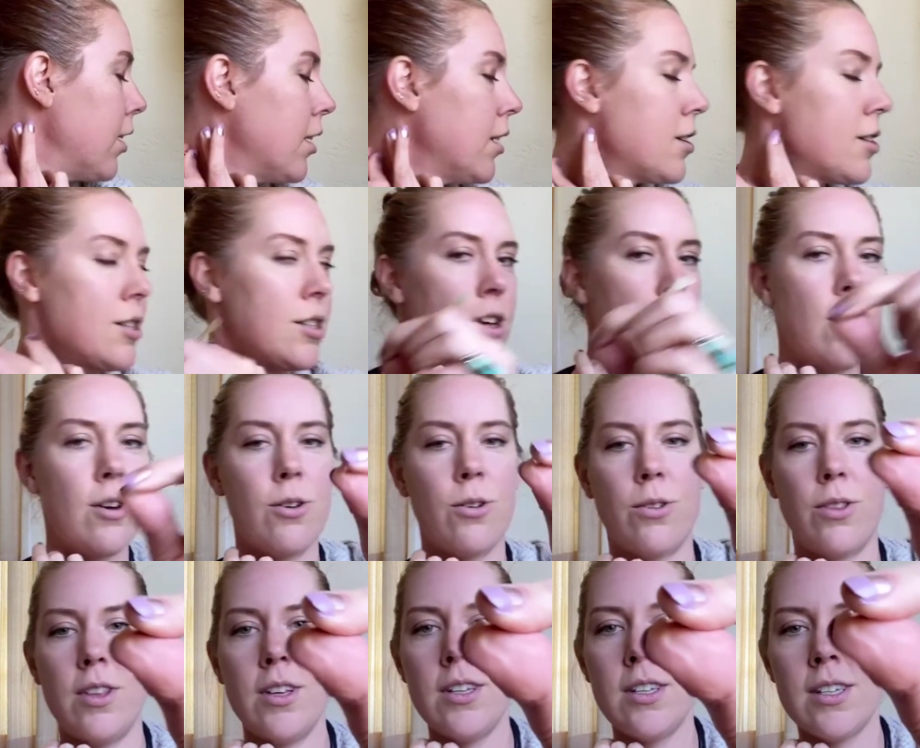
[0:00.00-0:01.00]
So
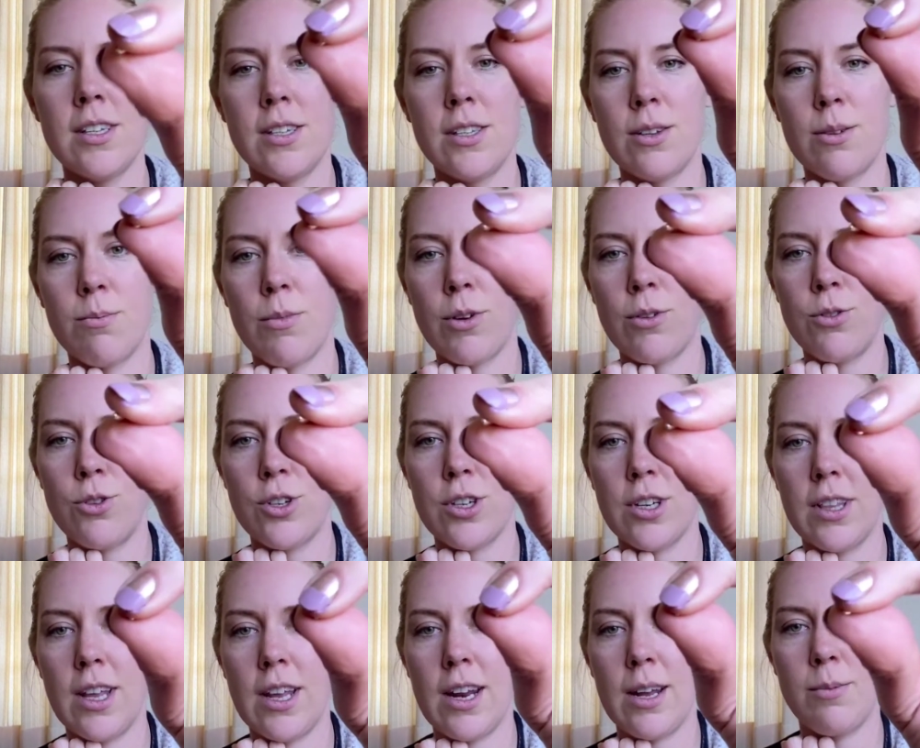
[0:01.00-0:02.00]
this is the motion
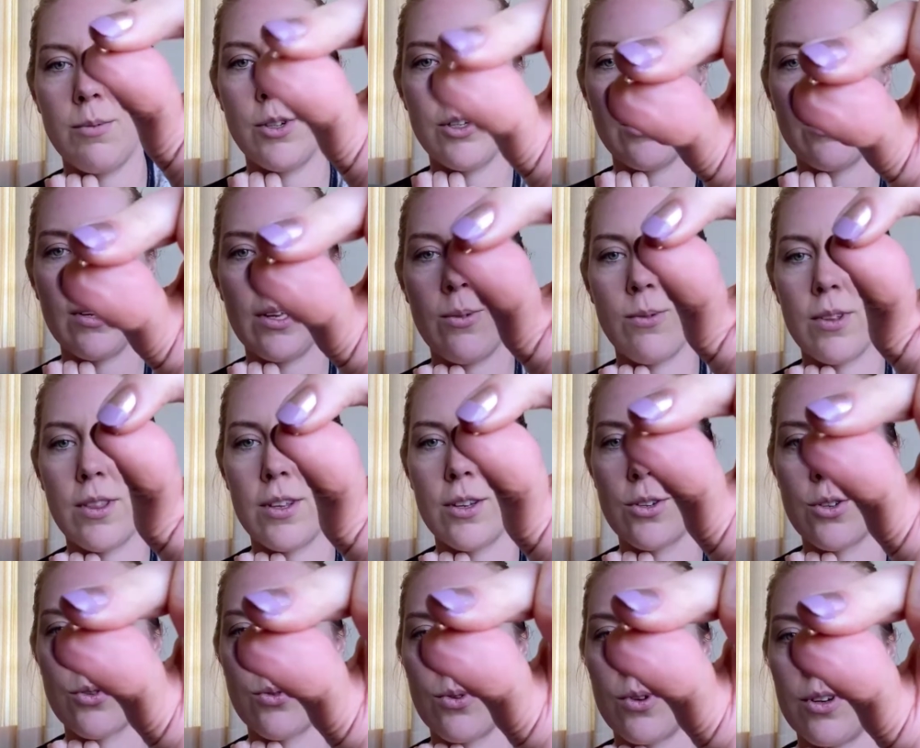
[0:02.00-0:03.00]
that I'm doing with the
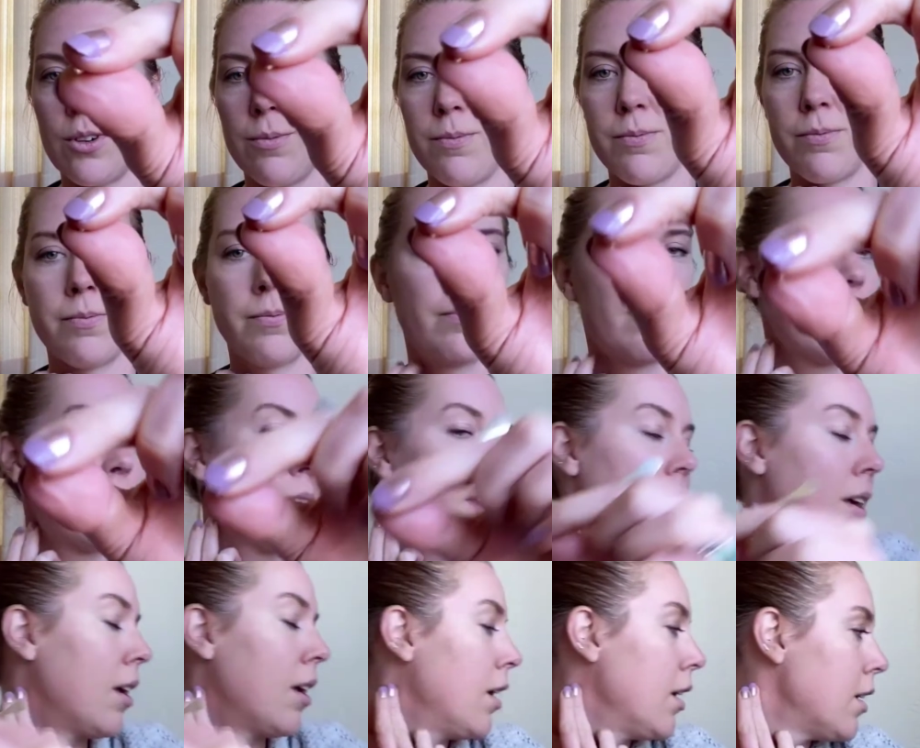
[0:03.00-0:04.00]
tool.
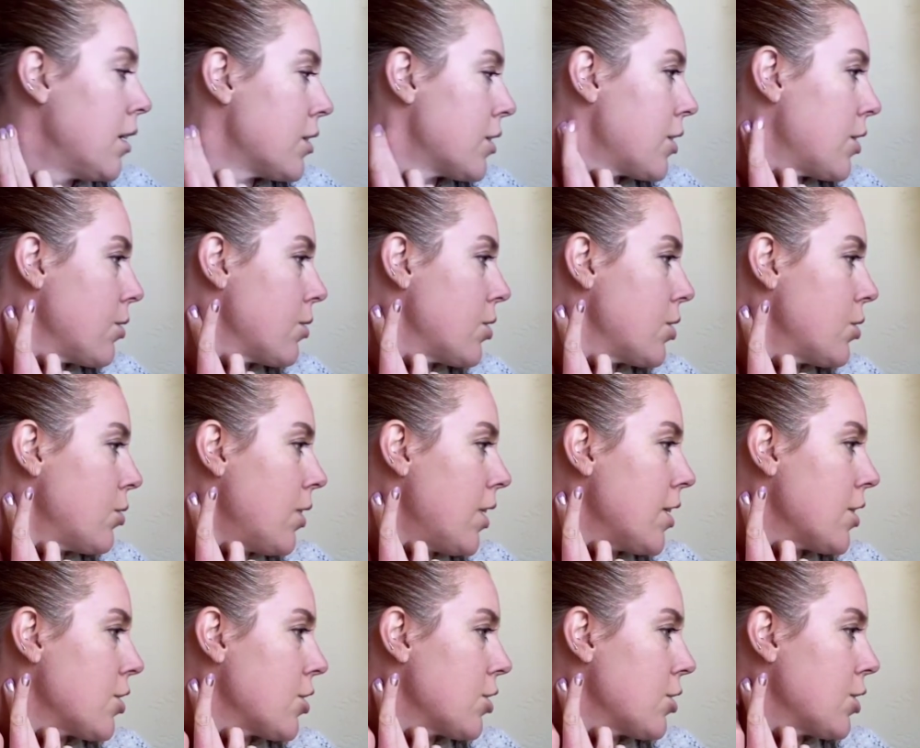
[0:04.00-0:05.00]
So
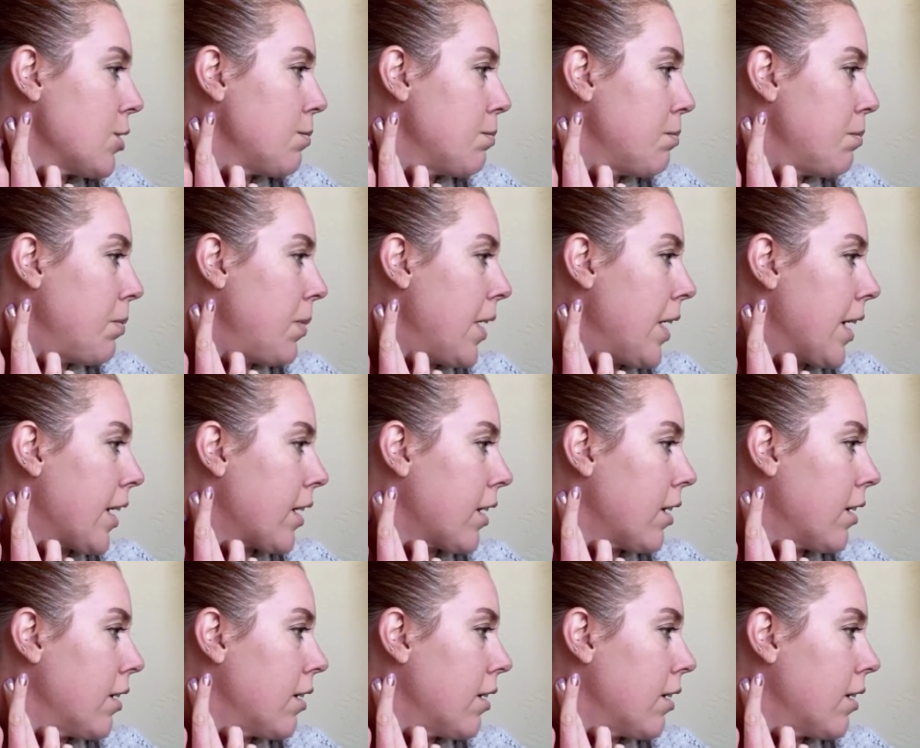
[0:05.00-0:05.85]
stretch, peck,